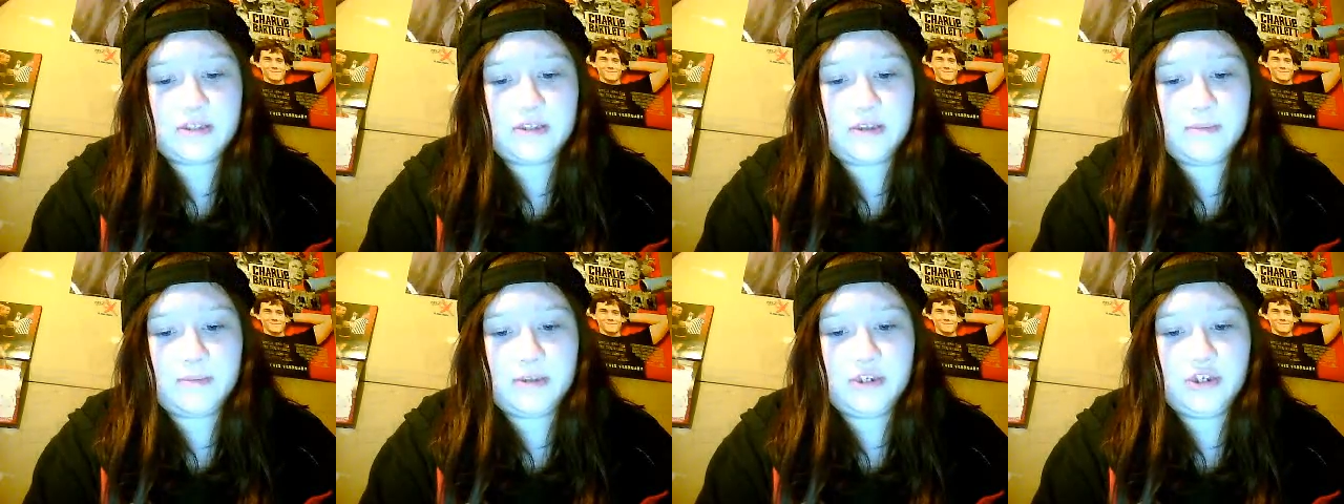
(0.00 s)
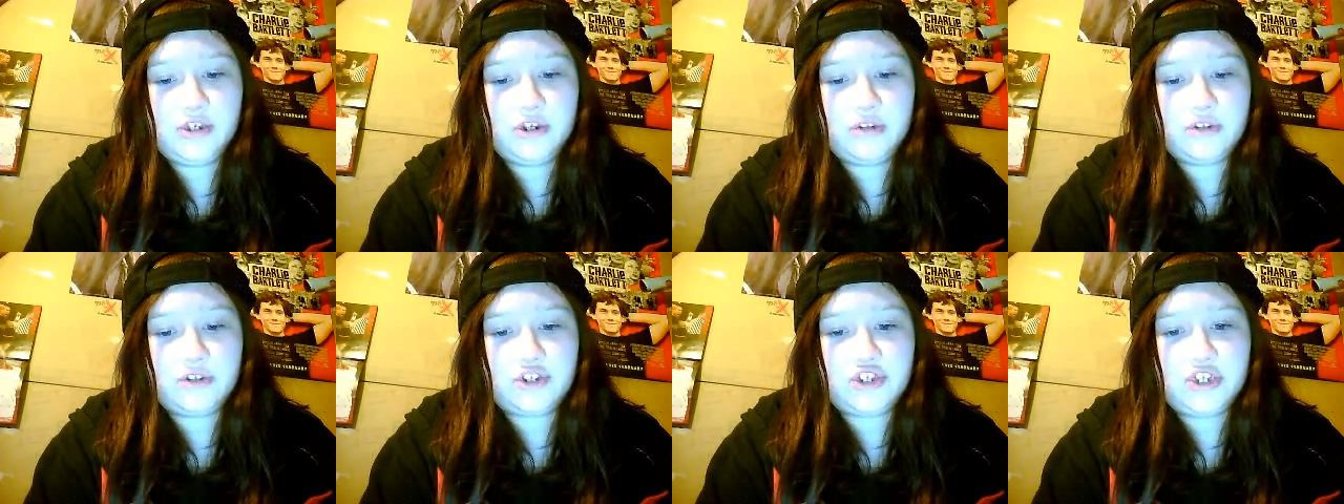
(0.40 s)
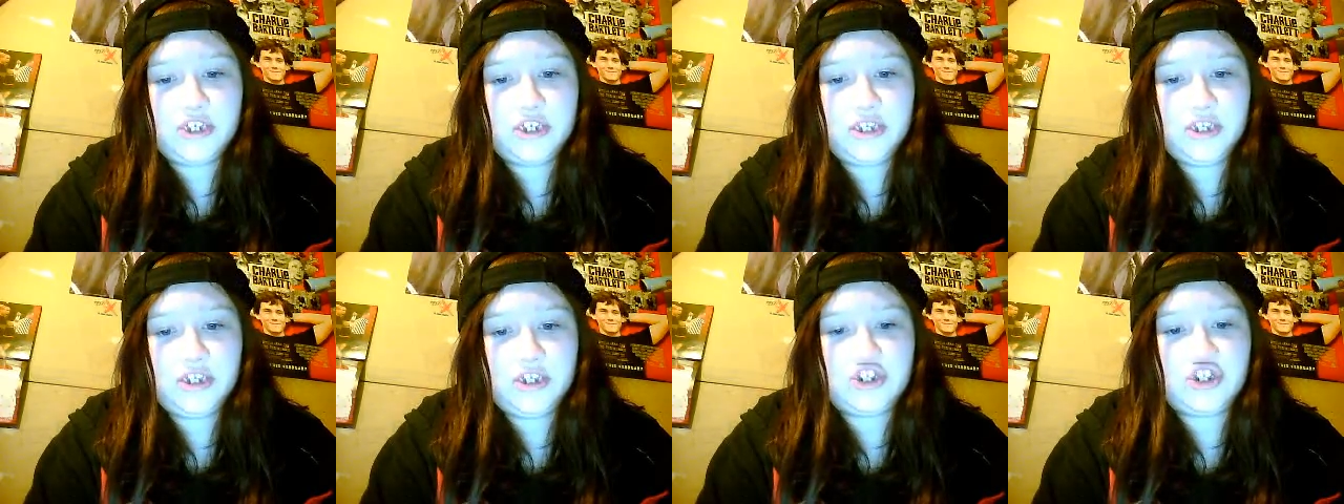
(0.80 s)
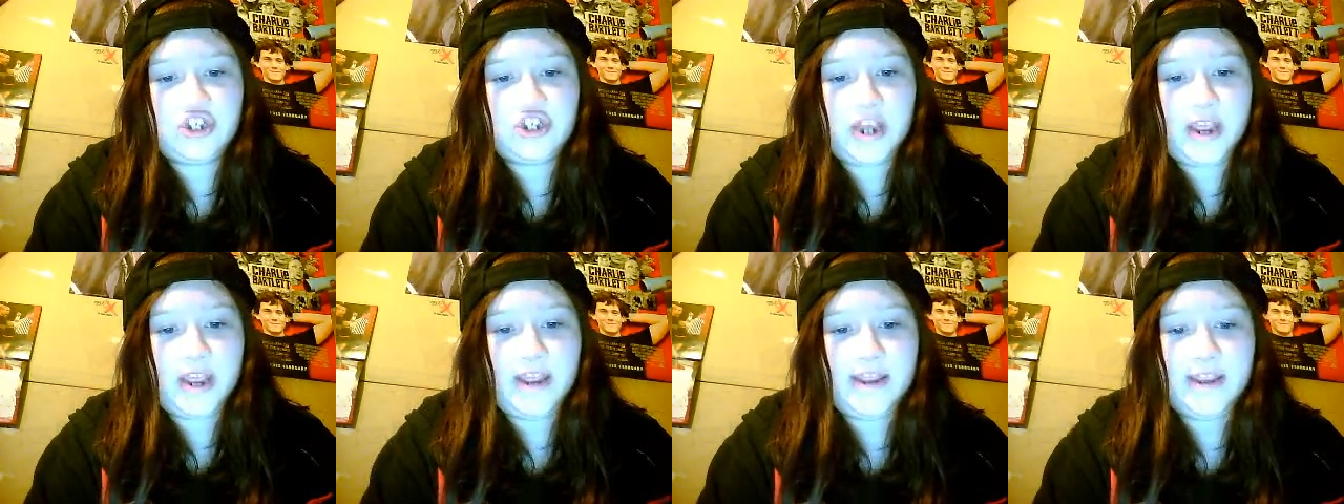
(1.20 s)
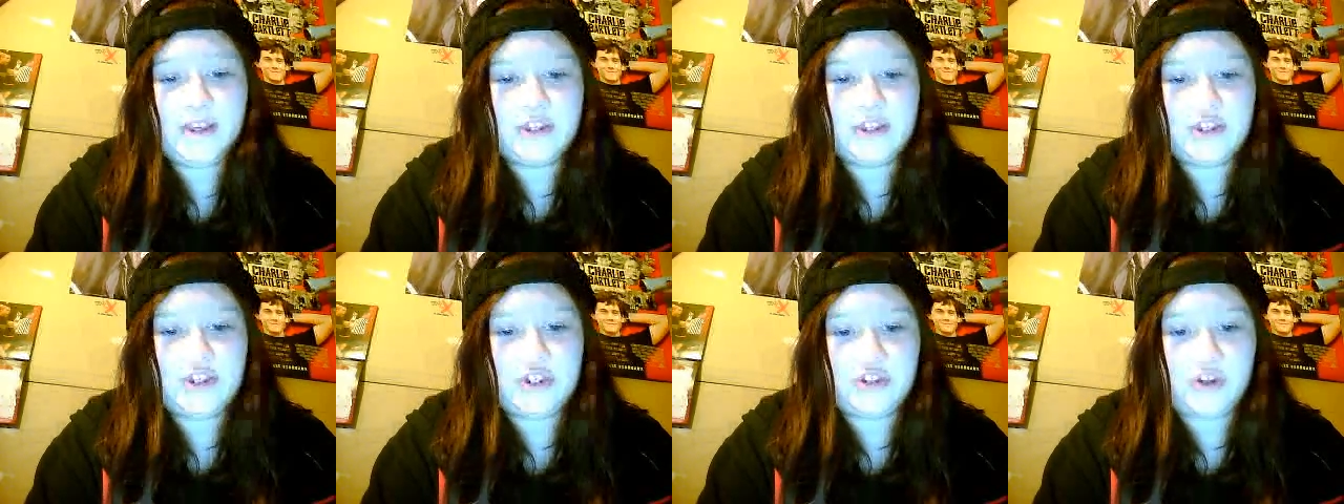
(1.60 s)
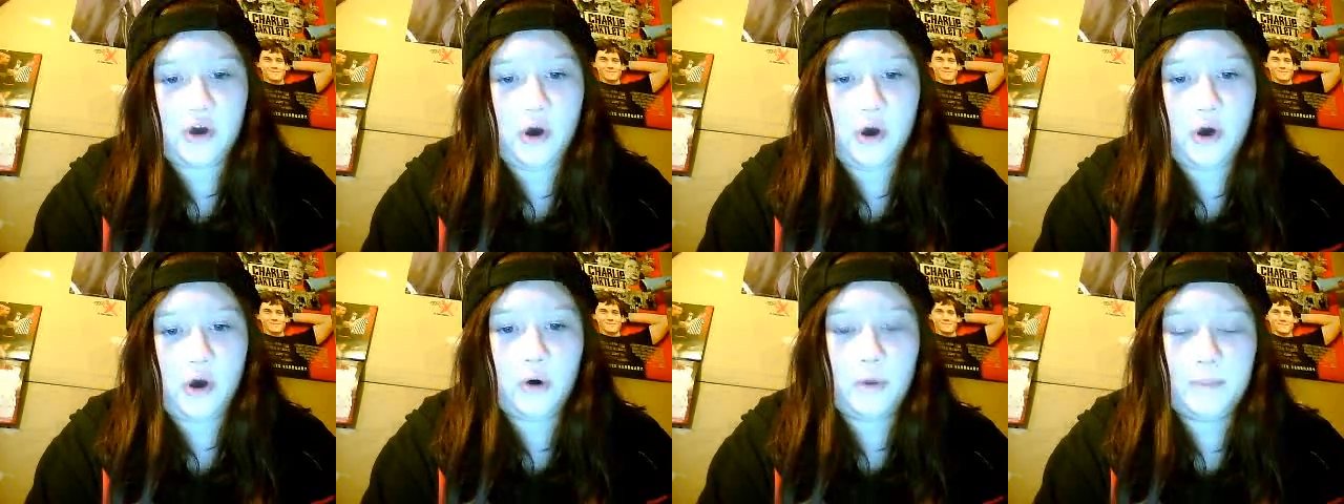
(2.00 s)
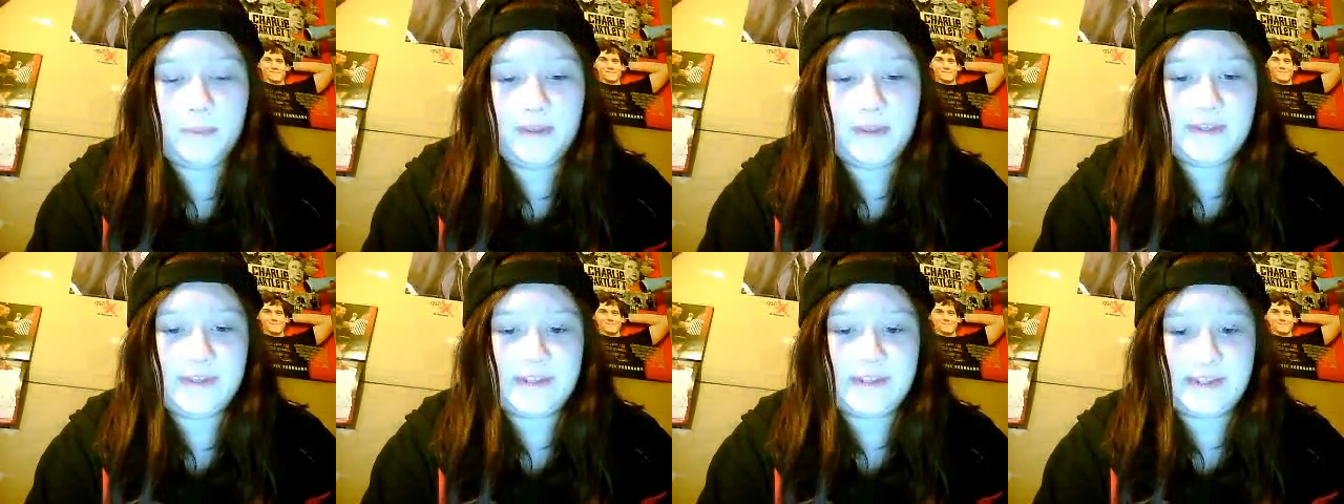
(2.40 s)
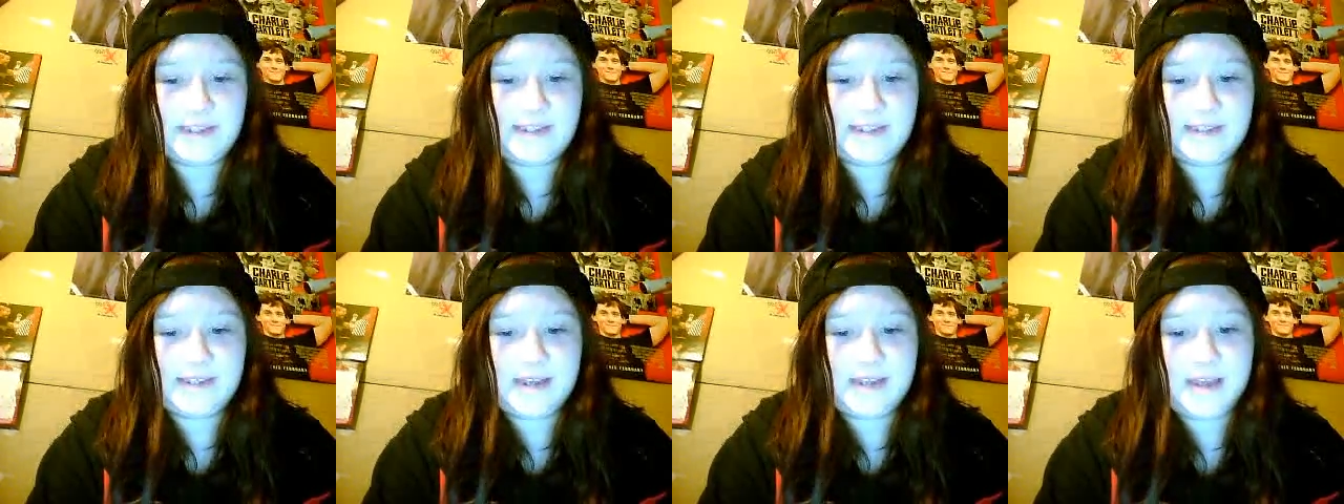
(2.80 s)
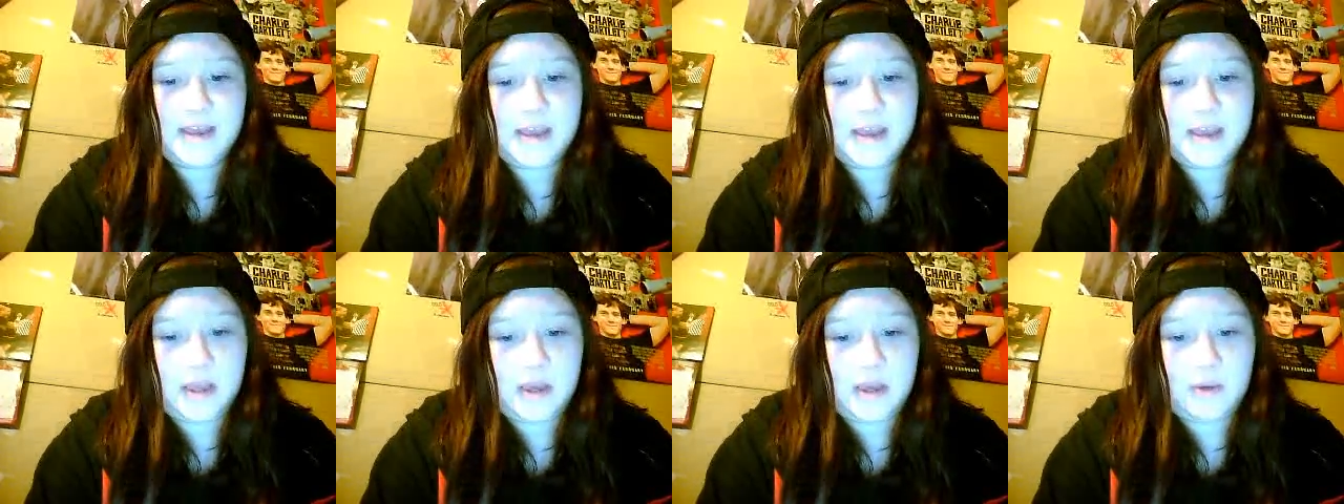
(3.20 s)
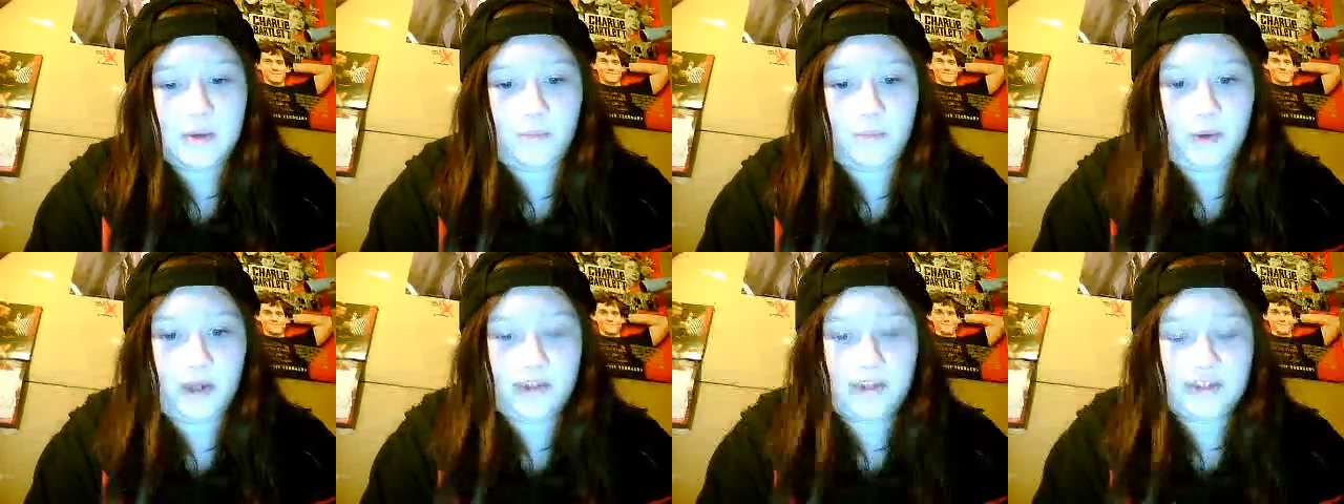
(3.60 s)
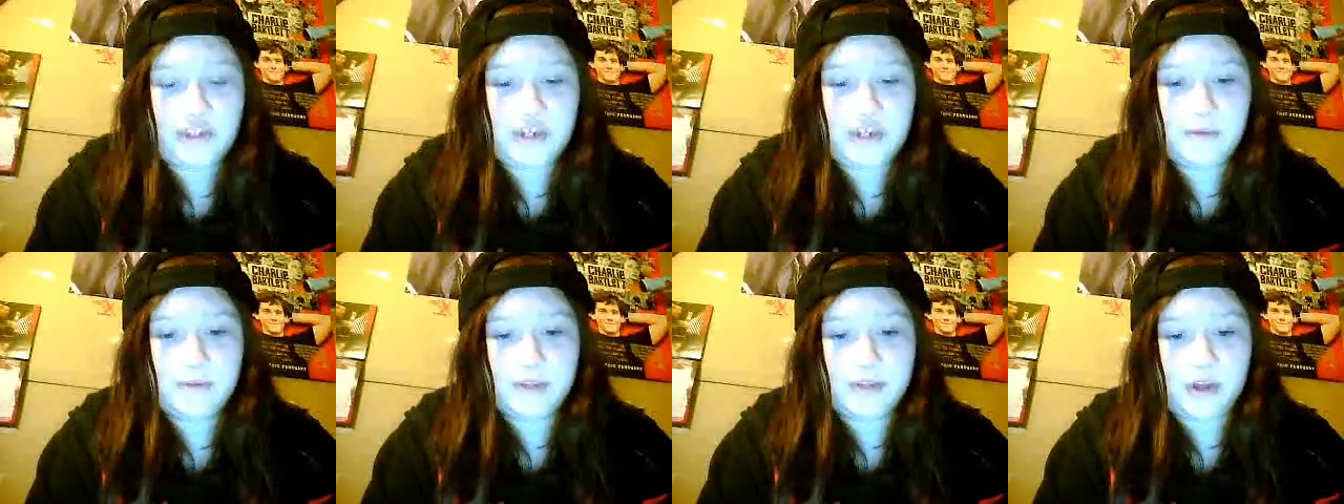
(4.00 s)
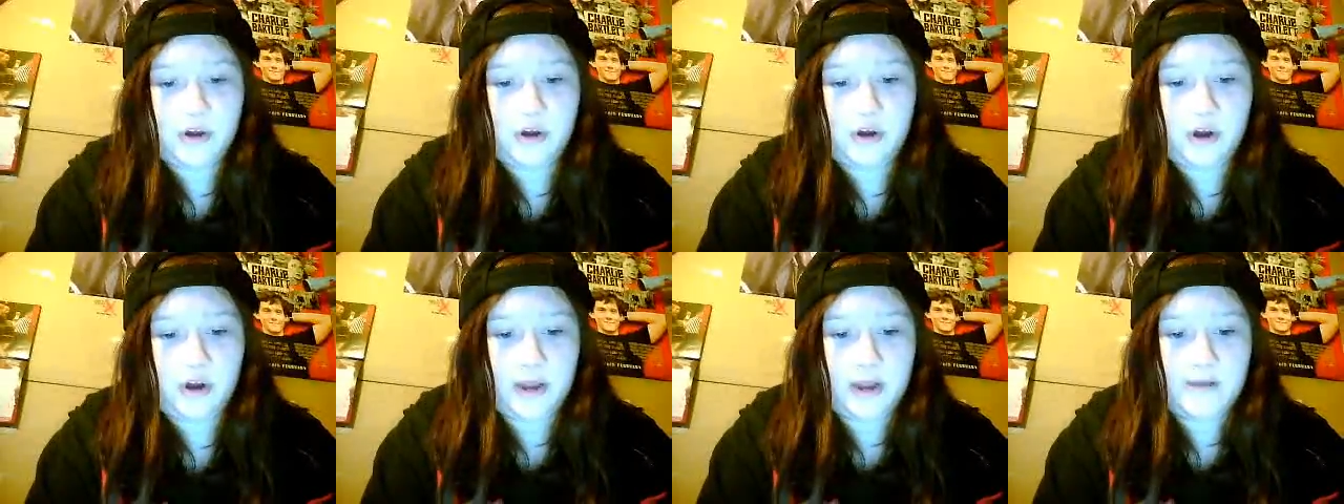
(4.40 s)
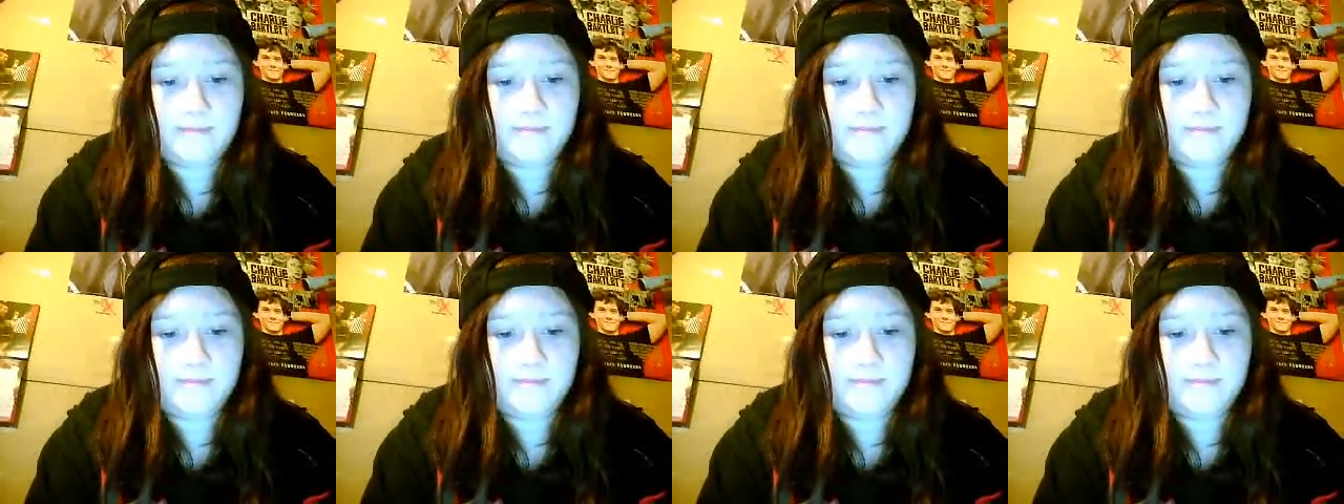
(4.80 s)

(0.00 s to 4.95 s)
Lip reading: she changed the whole business while she was on.